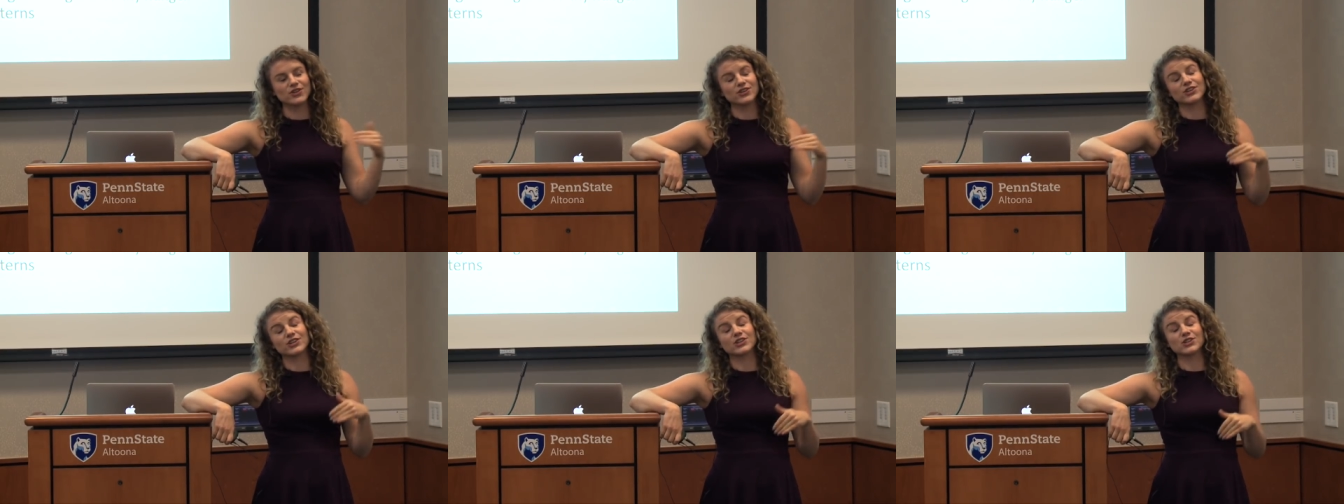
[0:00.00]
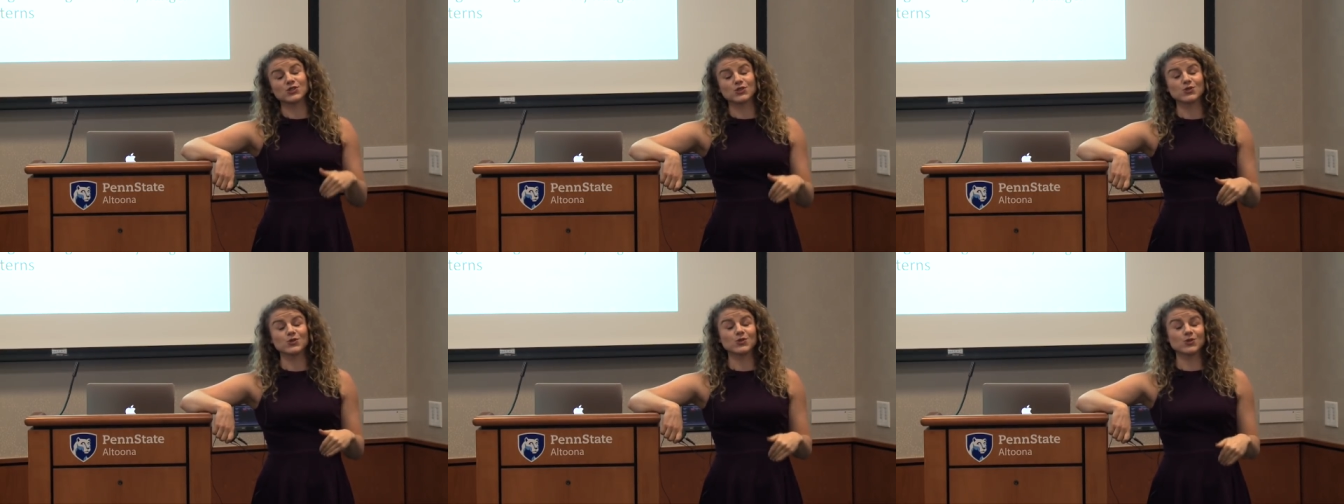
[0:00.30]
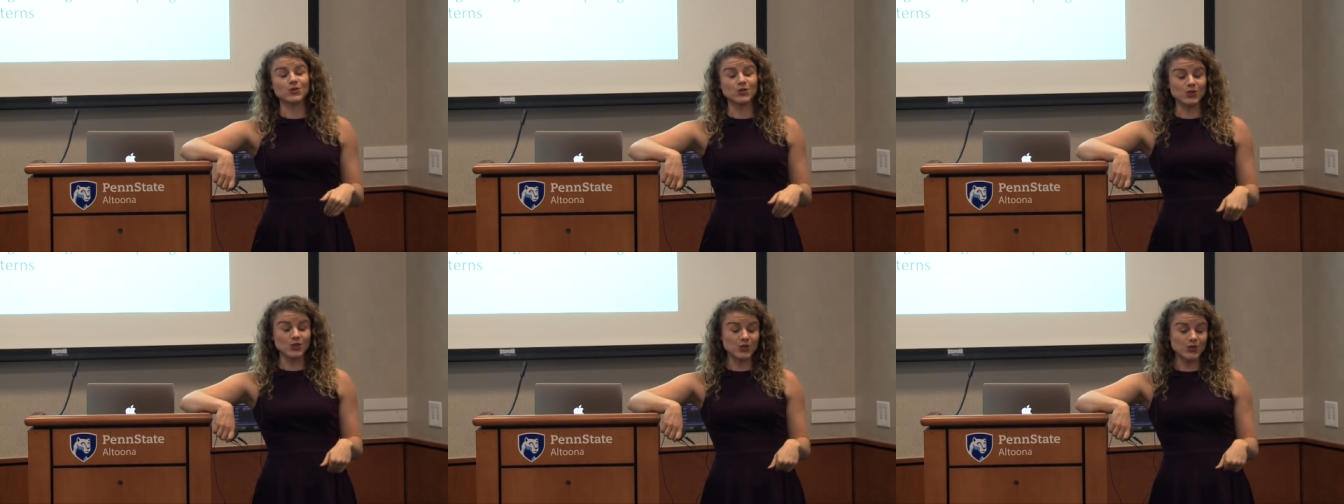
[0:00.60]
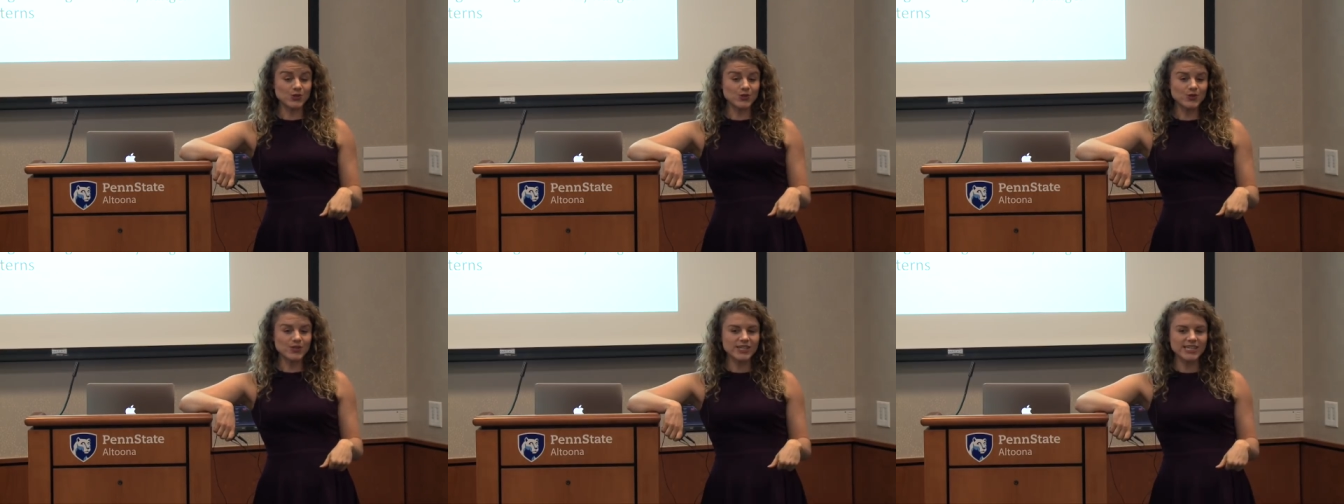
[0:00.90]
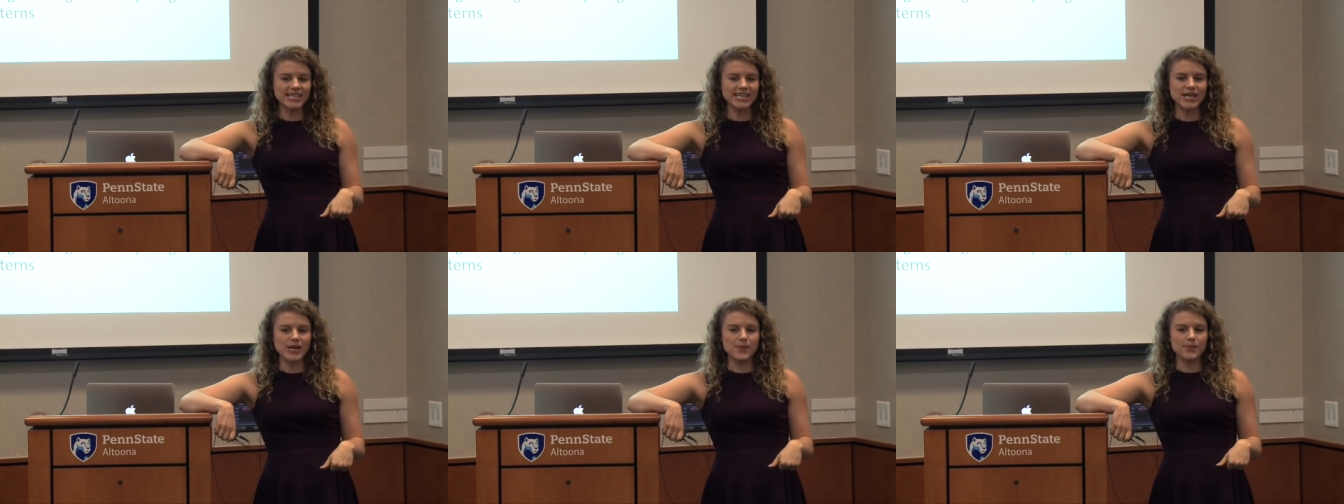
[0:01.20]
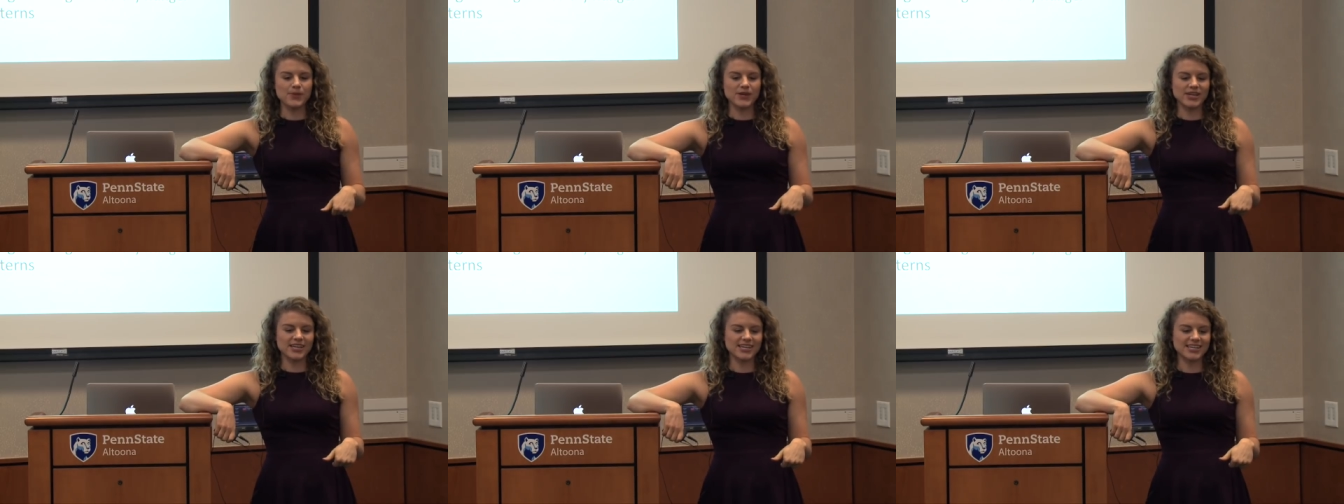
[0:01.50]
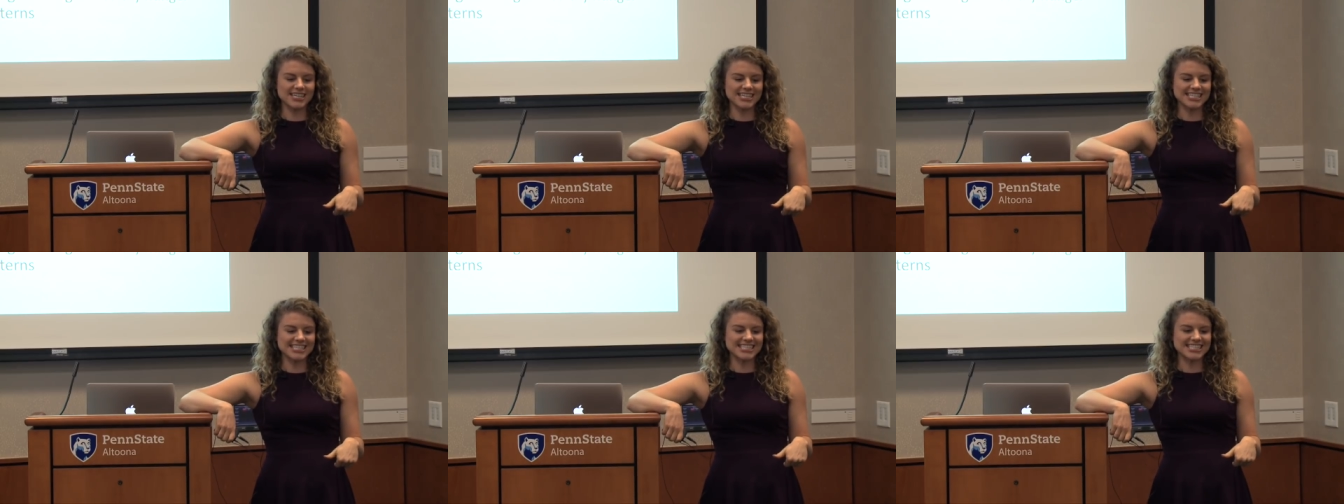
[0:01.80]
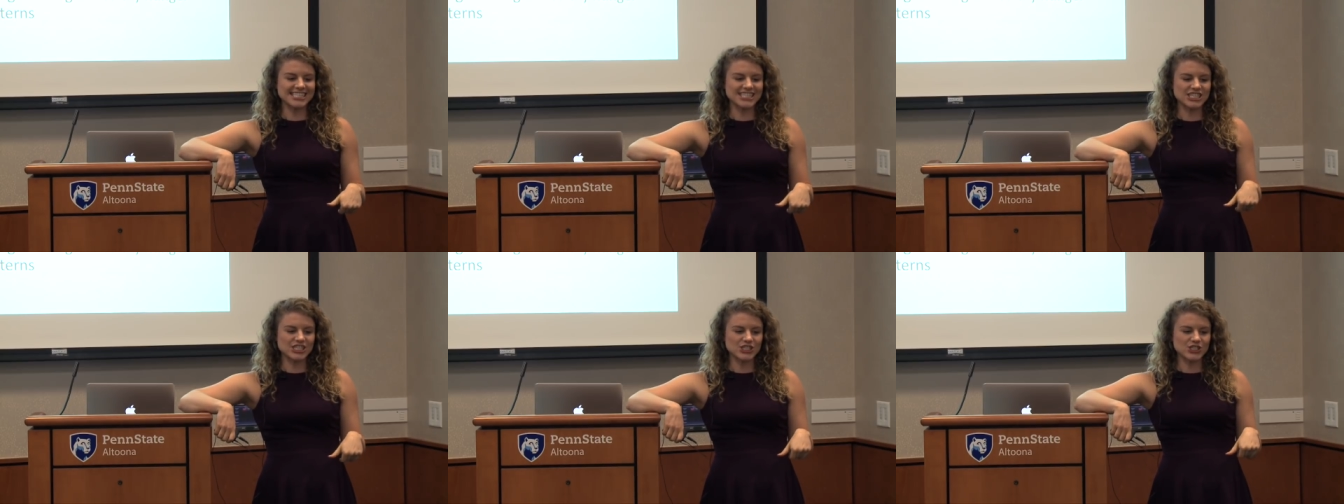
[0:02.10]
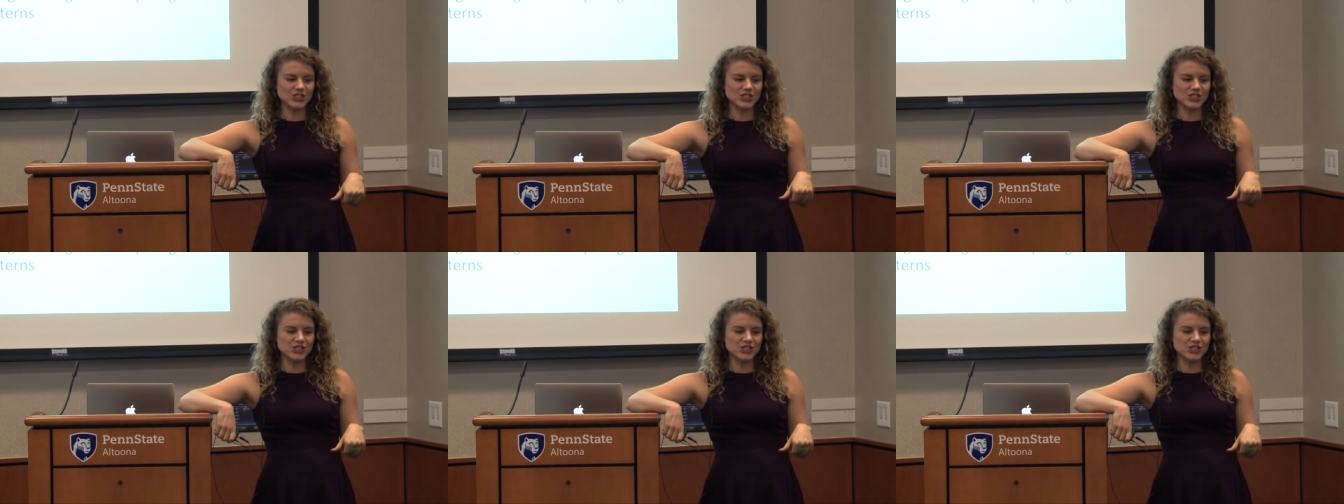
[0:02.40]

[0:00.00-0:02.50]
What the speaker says: controls you, because